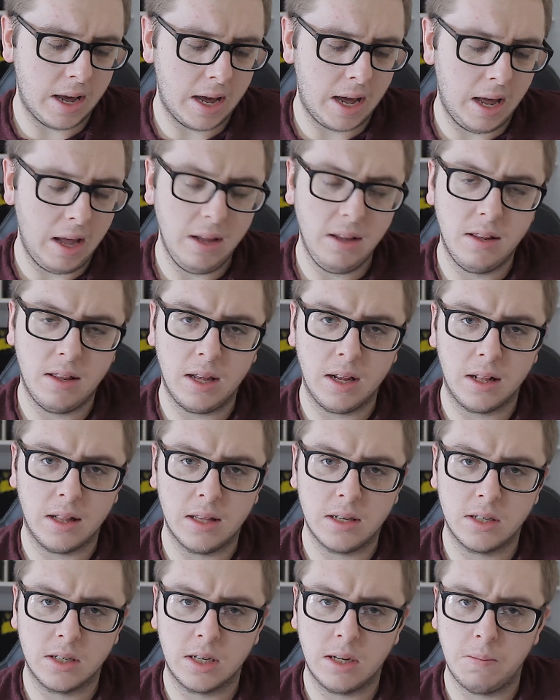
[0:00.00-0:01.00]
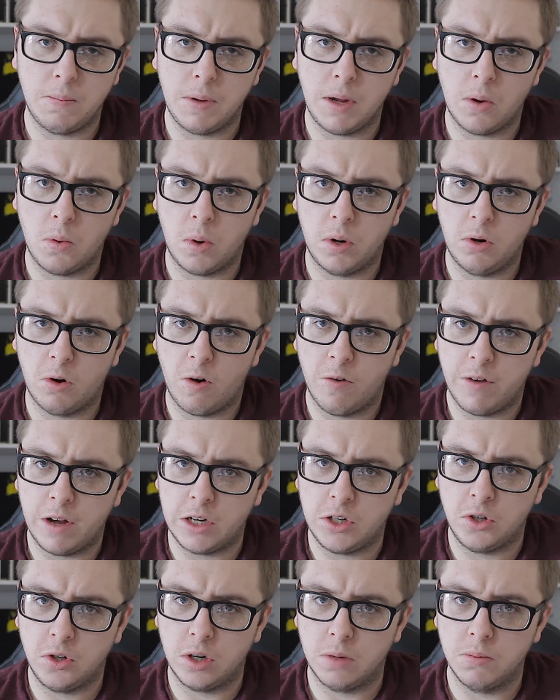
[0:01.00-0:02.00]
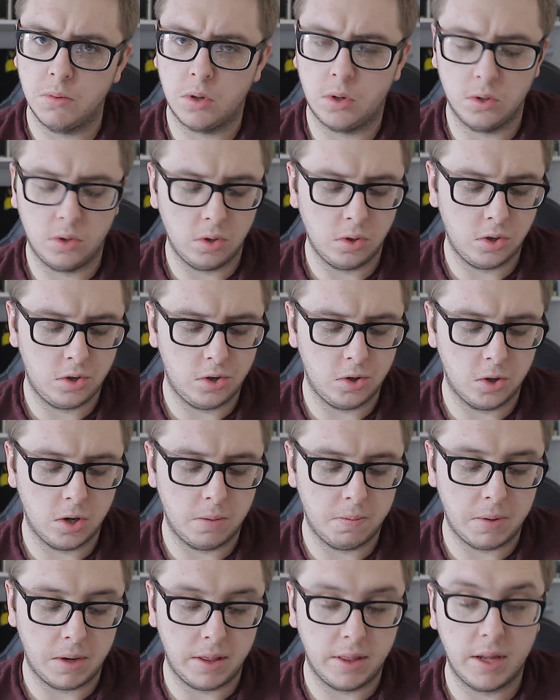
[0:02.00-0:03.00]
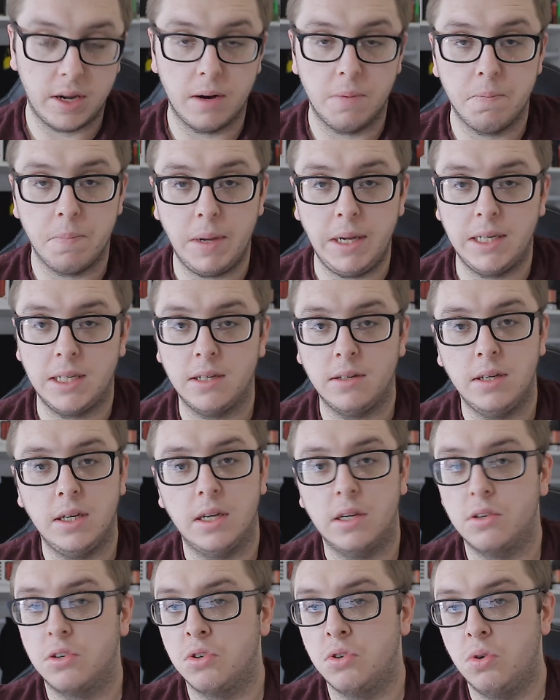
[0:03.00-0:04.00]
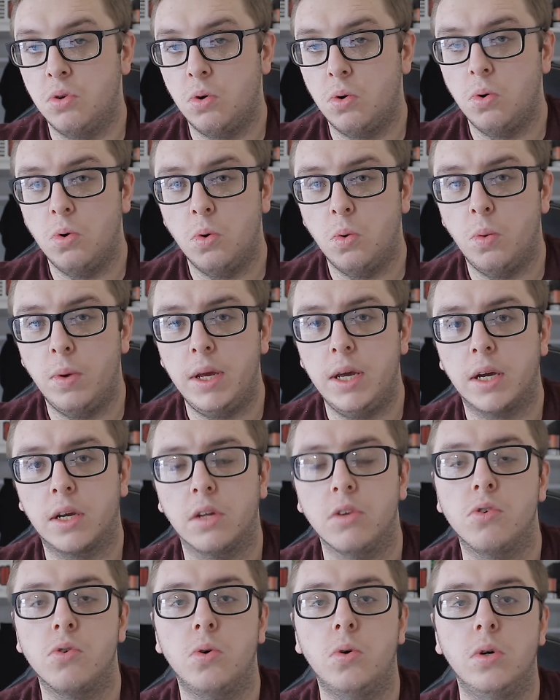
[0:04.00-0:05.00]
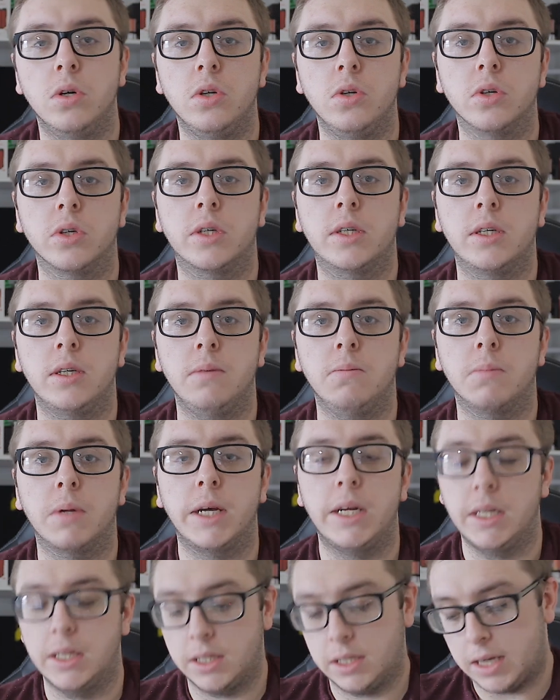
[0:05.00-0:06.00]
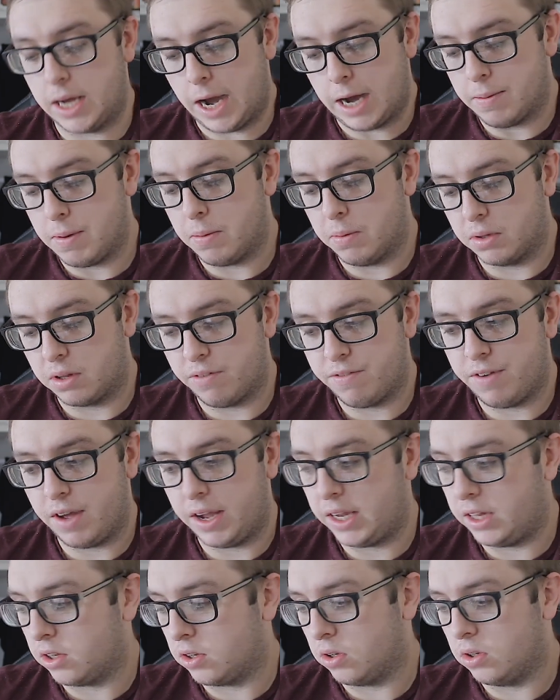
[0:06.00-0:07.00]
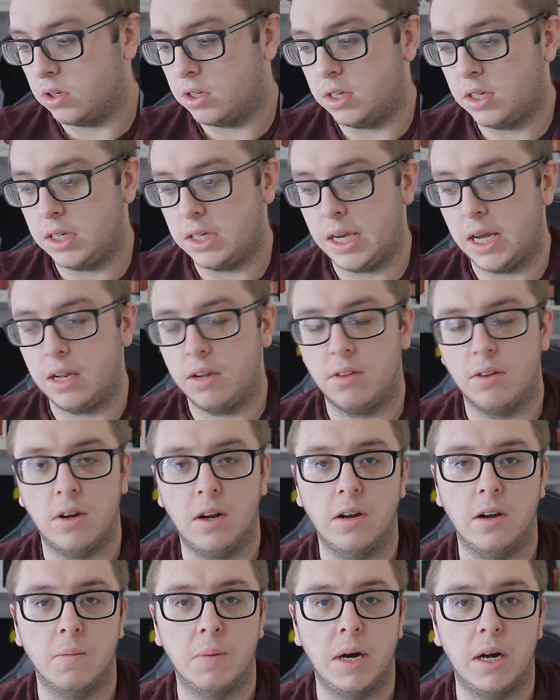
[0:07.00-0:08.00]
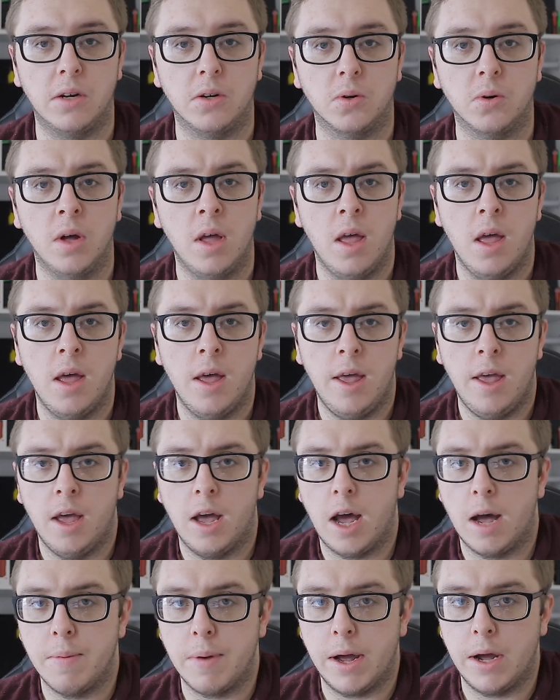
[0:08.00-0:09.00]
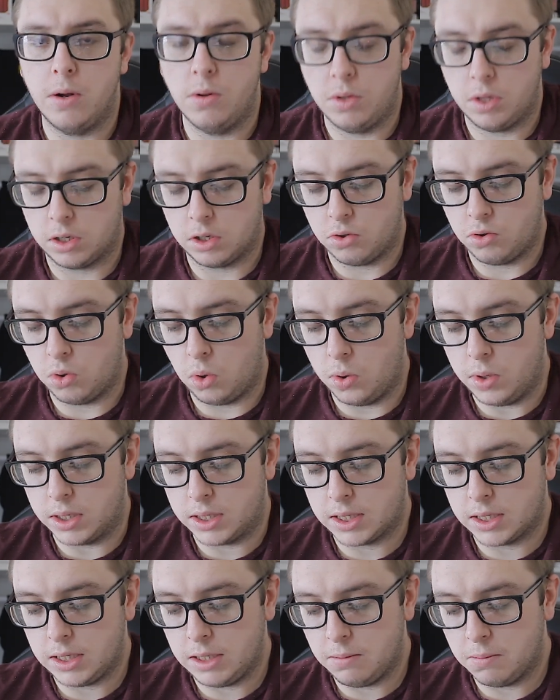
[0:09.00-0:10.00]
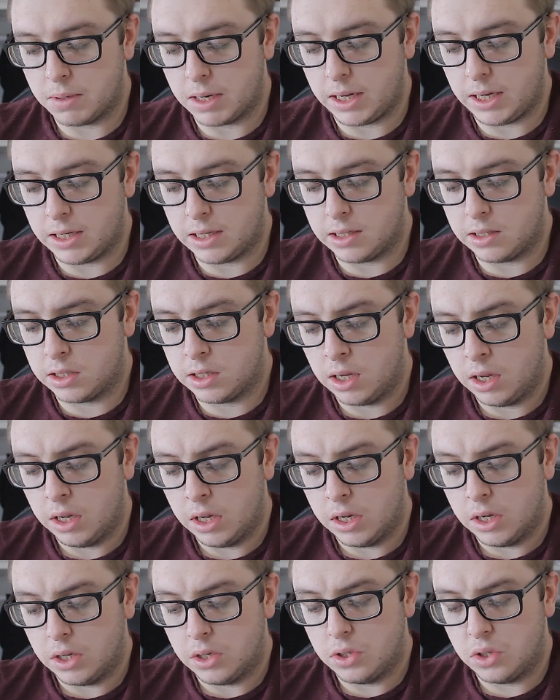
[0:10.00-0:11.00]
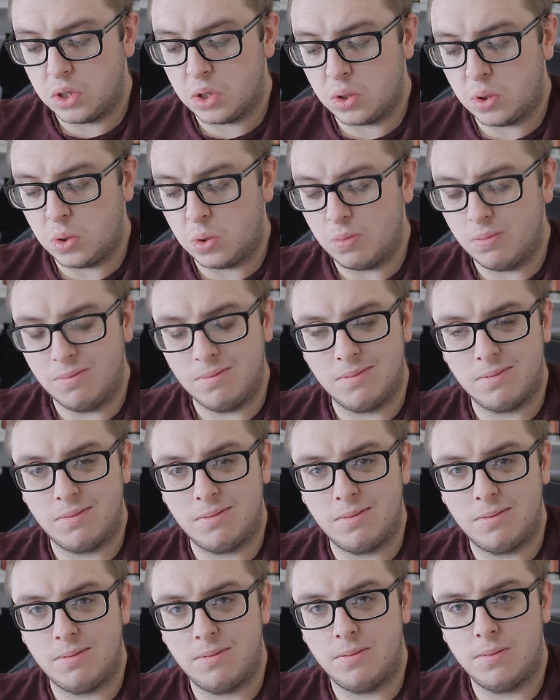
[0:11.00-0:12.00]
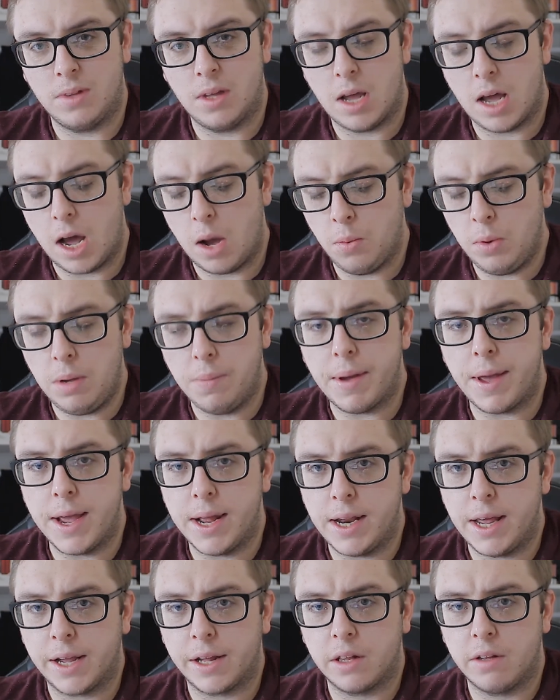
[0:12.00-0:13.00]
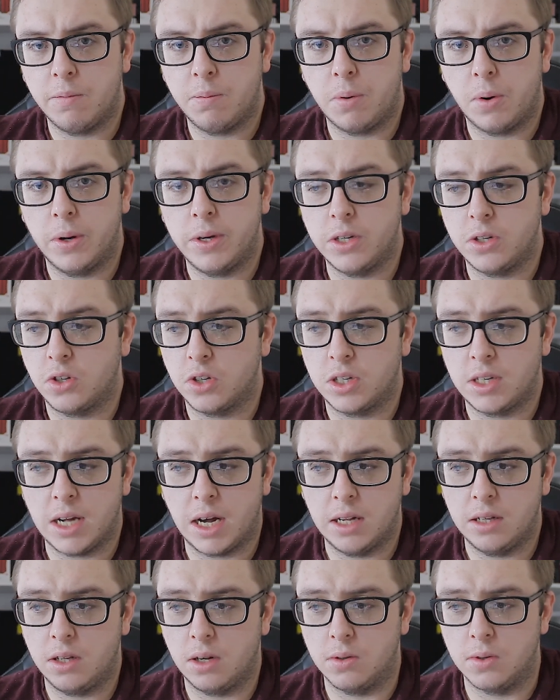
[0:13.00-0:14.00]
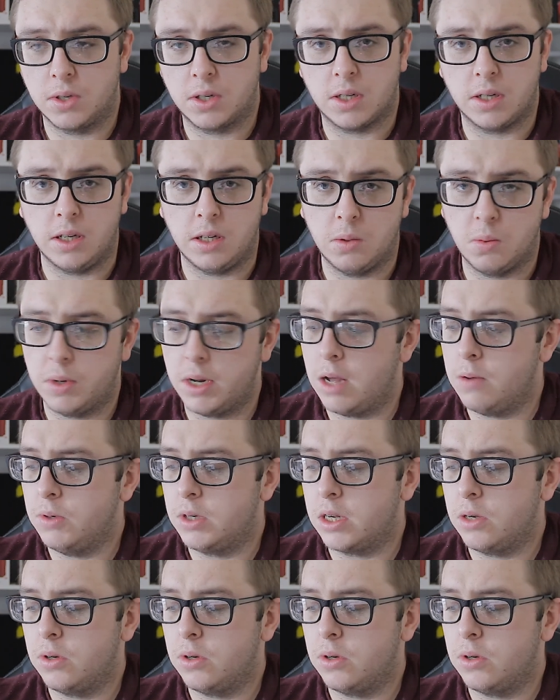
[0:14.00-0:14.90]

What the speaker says: I think this could be a one-off issue. I'm not too sure, but there basically is no way of controlling your screen brightness that I'm able to find. I couldn't see anything in the manual about how to control your screen brightness. So a wee bit of a negative point is just that dull screen. When I was